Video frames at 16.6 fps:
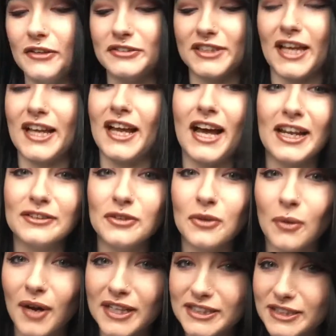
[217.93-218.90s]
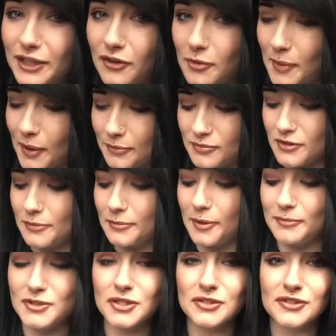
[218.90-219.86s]
because I had no idea about
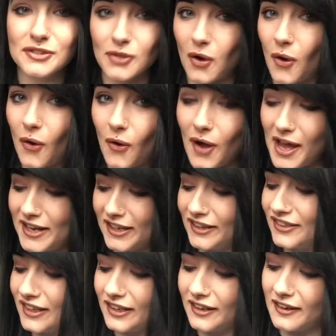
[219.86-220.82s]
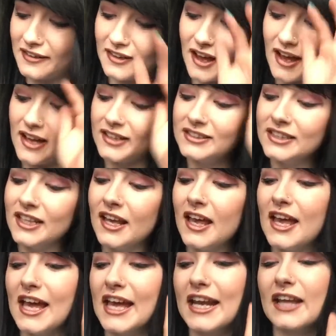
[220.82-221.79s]
premium juices or anything like that,
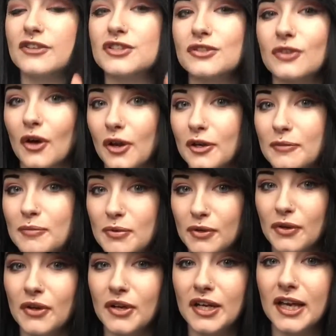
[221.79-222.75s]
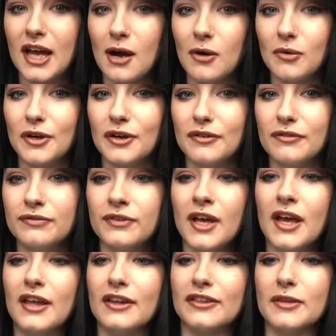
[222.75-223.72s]
and I just got it purely out of
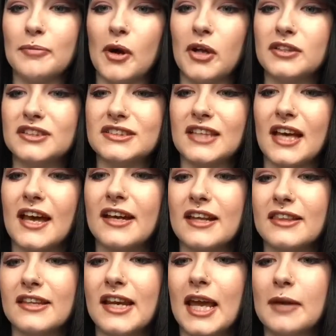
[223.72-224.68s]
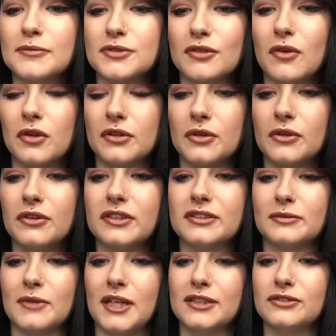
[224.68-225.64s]
the bottle design, and the names are all cool
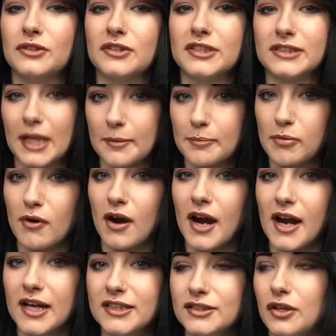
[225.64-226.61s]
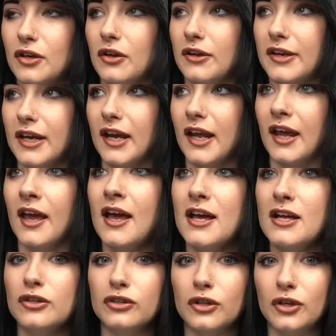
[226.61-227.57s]
as well. So there's like Pride, Gluttony,
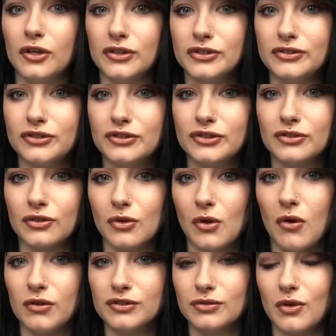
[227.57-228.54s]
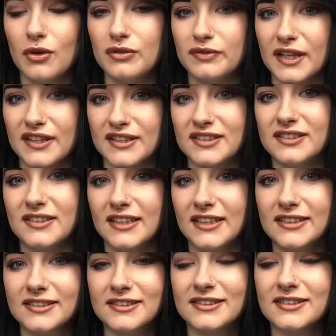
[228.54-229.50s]
Lust, so they're all sort of like the
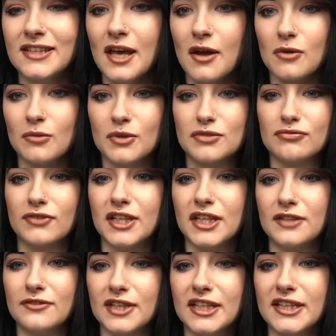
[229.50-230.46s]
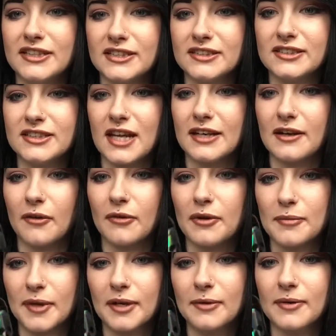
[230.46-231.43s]
sins, which really did stand out
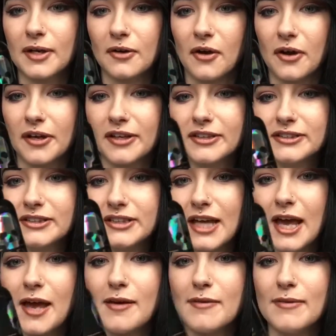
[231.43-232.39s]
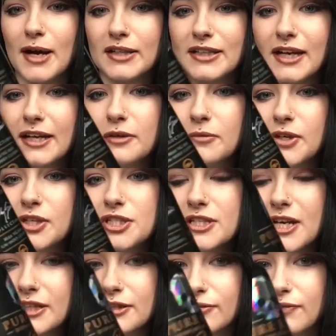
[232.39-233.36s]
to me when I got it. I kind of wish
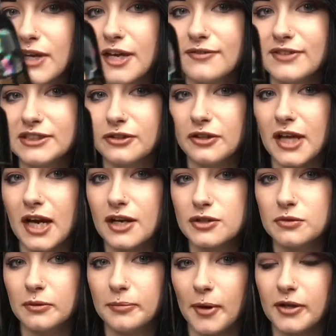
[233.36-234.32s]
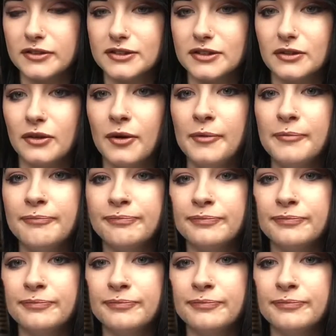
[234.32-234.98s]
it had the flavours on the actual bottle, so.